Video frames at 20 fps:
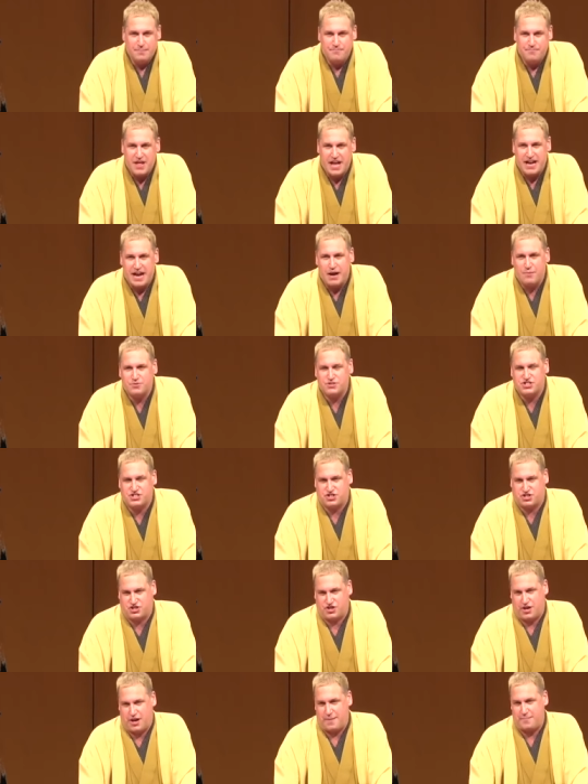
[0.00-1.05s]
And I was
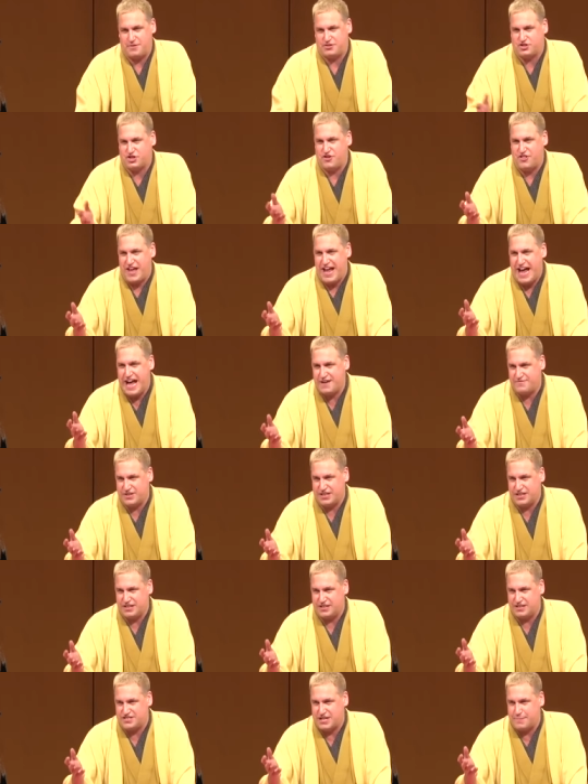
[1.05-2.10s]
sure, I'm sure they have it
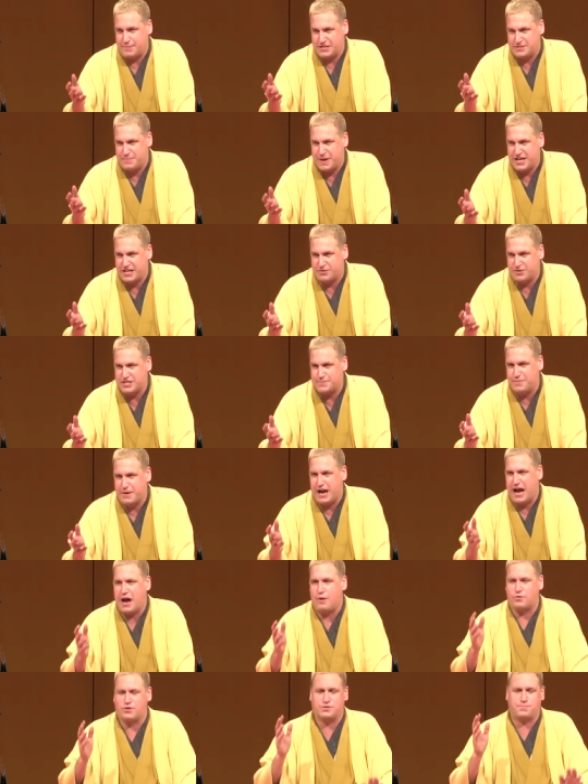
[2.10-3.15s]
in the Japanese bakeries, but
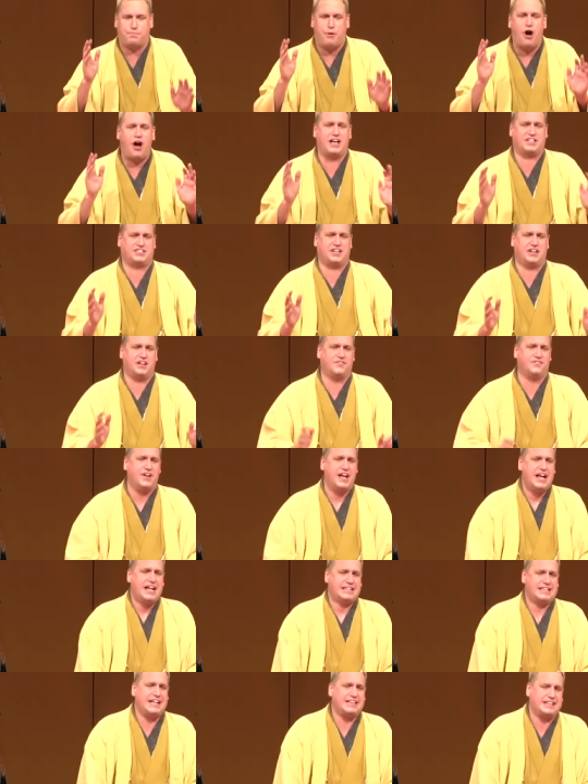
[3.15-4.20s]
I was positive
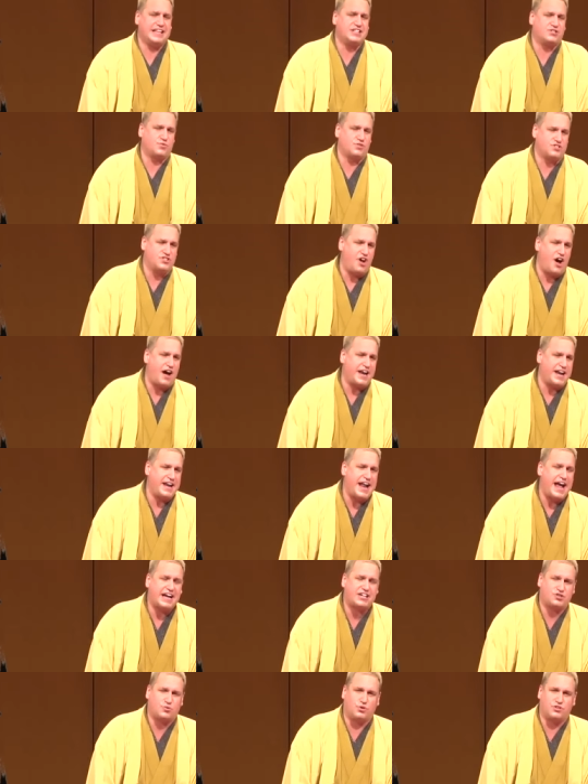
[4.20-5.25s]
that this was not an
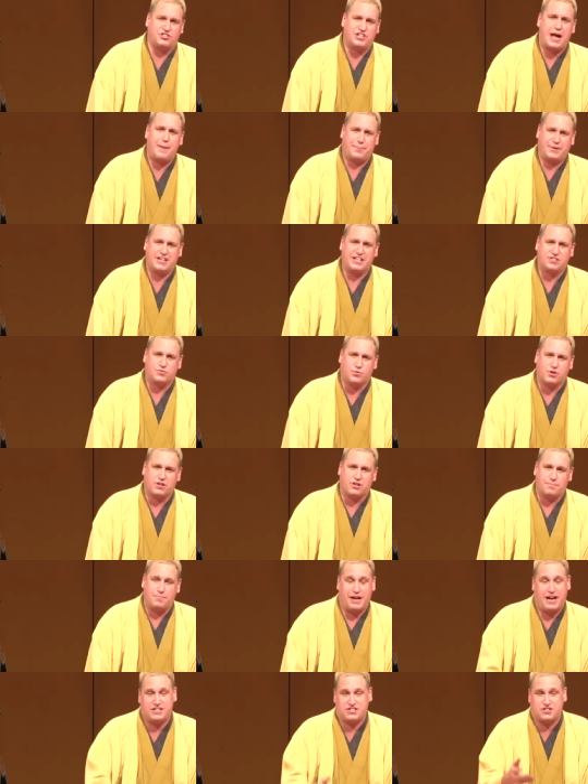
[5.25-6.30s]
actual Japanese
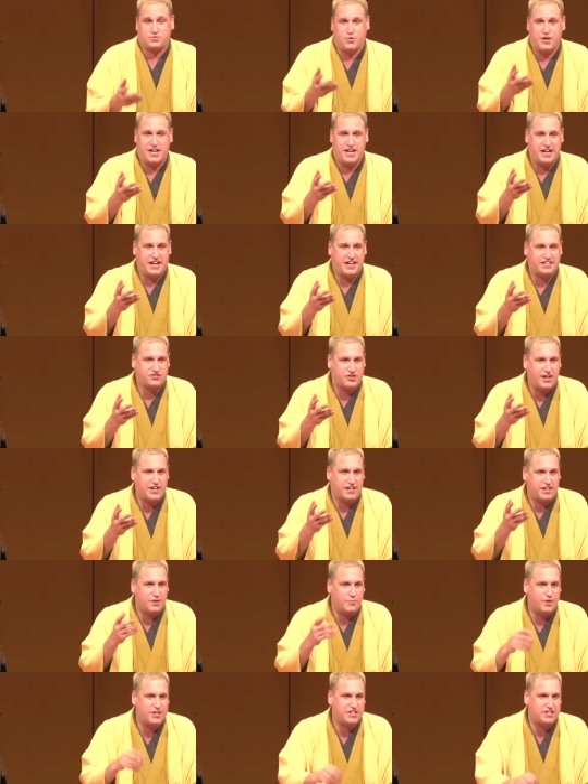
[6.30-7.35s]
word. But I just went in and I tried
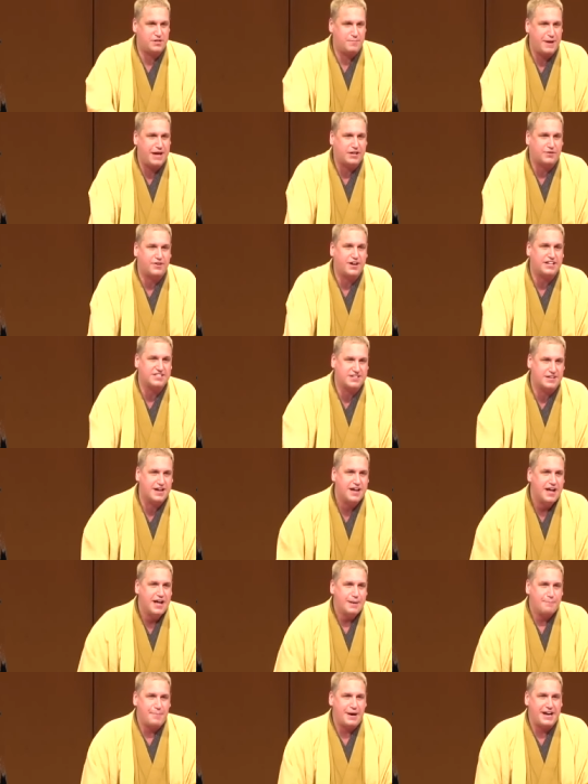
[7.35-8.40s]
it. I went into the bakery and I said,
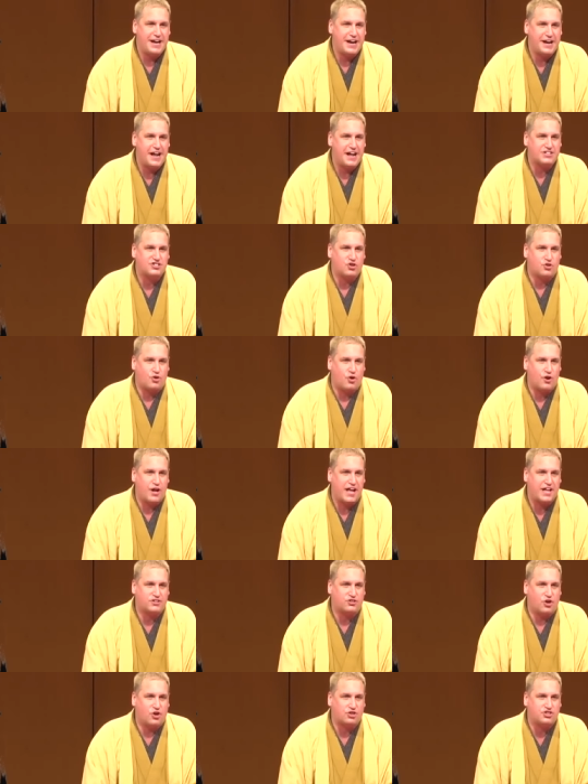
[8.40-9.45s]
banana
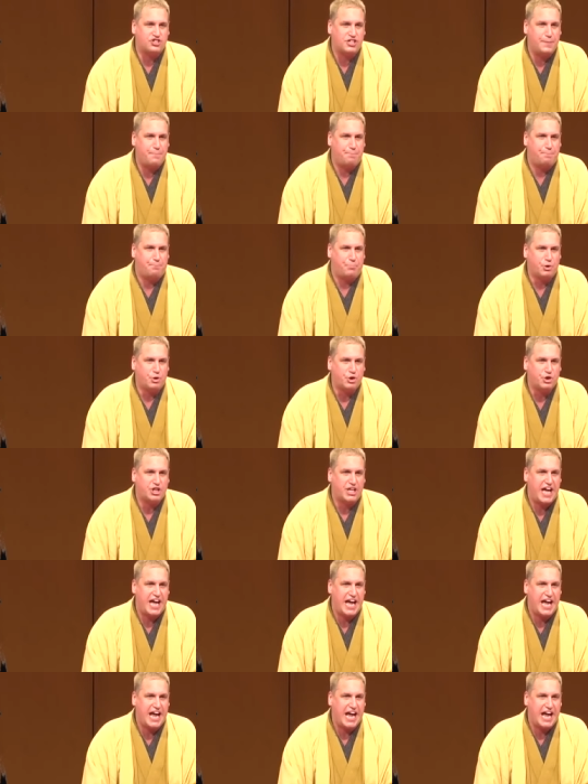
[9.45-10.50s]
chocolate chip
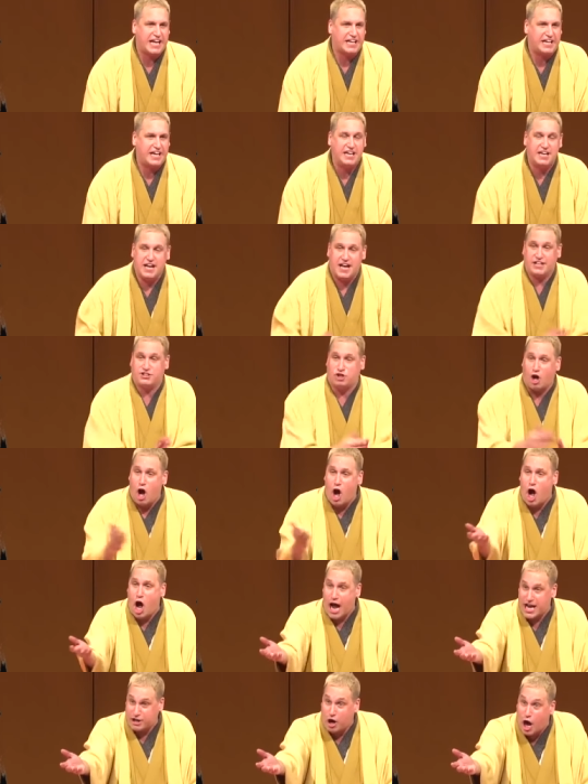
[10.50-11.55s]
cake, And
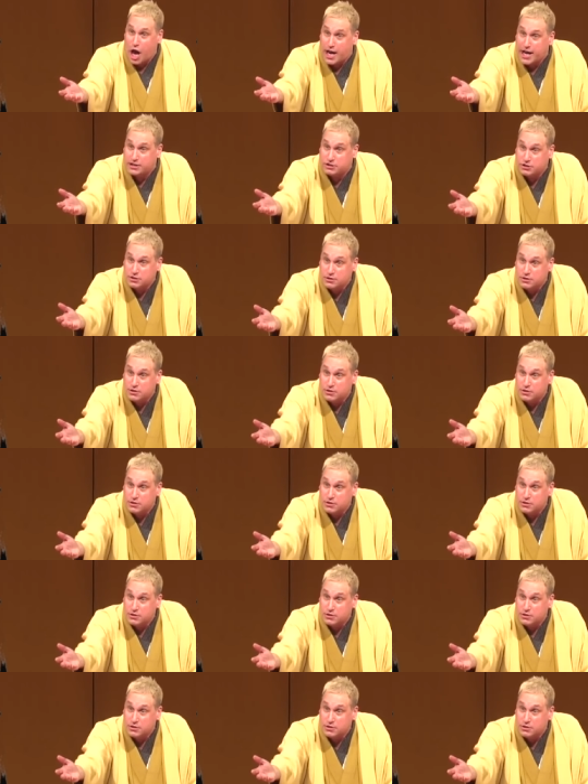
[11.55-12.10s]
oh, I got it!